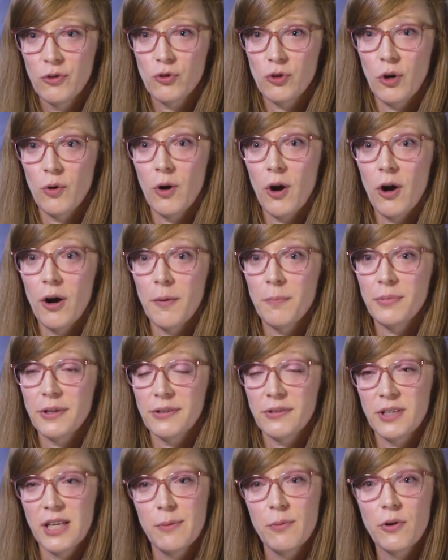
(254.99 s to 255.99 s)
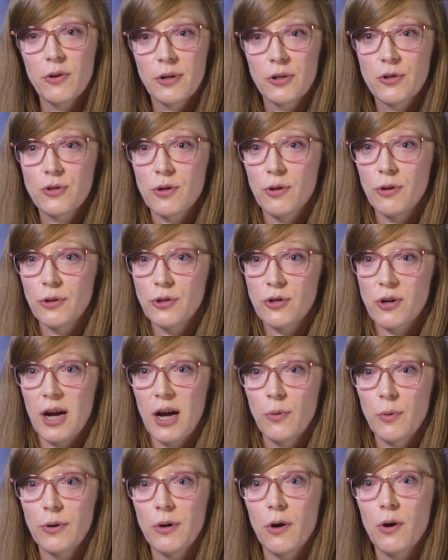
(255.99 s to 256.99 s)
So a placebo controlled
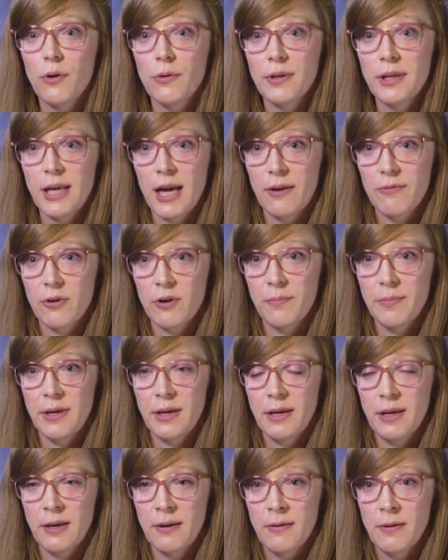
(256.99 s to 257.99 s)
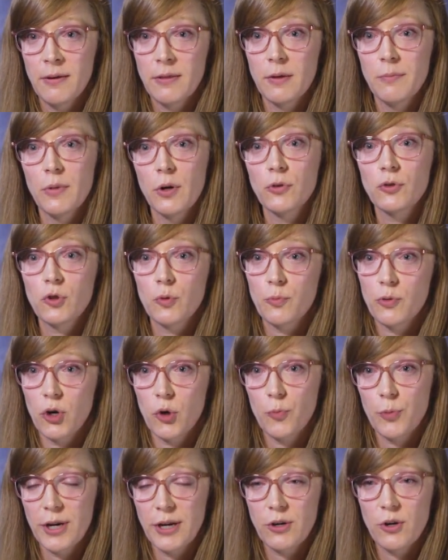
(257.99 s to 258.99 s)
trial would only ever be the most
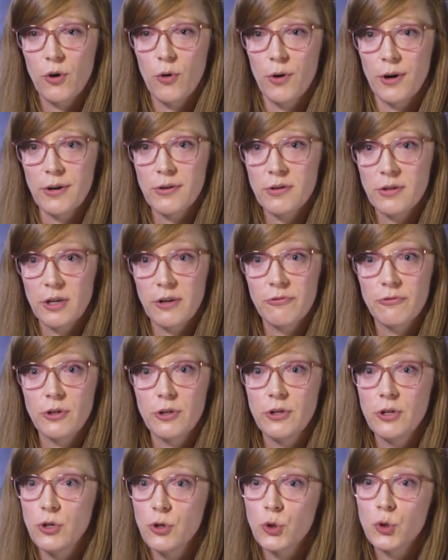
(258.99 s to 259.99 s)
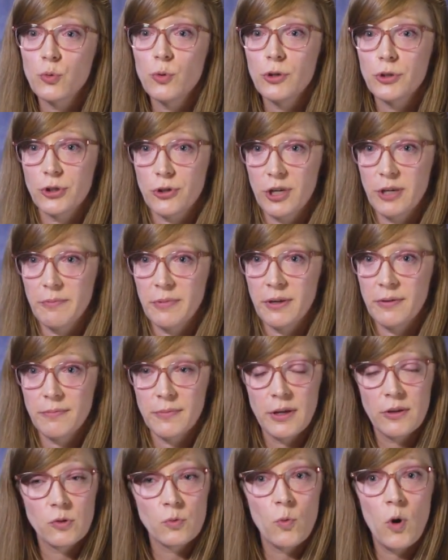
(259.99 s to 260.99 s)
appropriate course, if the usual treatment
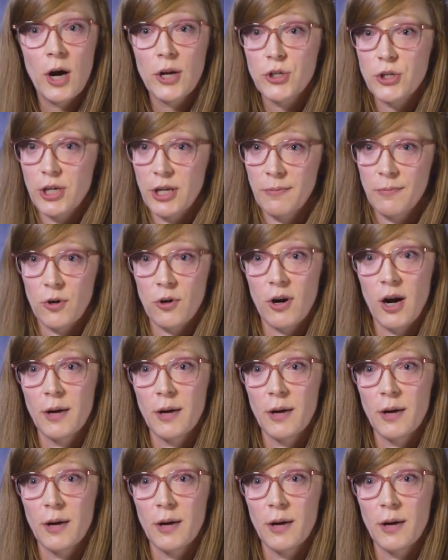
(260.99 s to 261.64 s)
is watching or